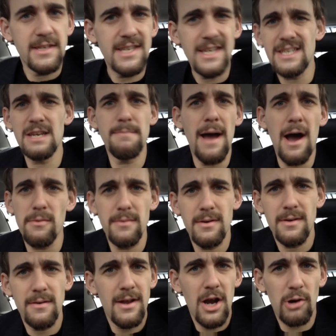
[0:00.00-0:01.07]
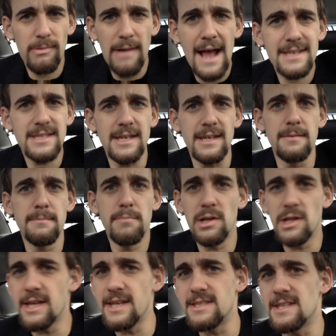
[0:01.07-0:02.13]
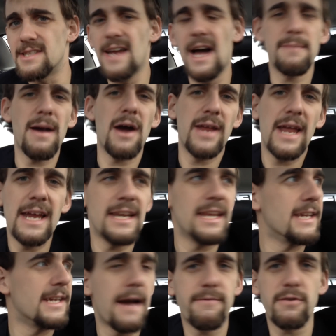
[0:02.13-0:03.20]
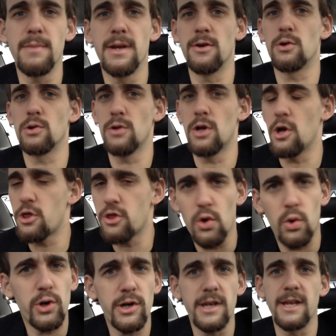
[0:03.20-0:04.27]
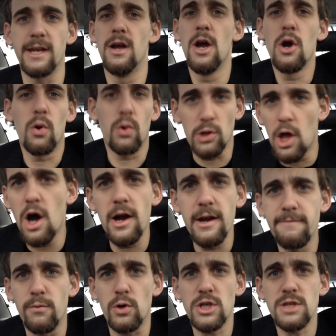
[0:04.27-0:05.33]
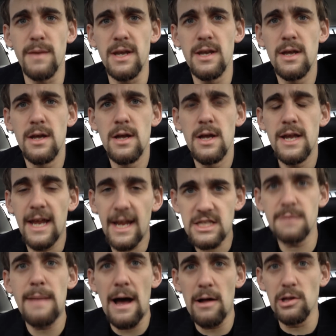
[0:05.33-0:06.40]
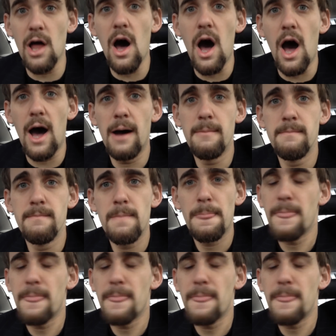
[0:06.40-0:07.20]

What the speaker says: This isn't about harassing police. It's not about hating government or authority or law enforcement. It's about law.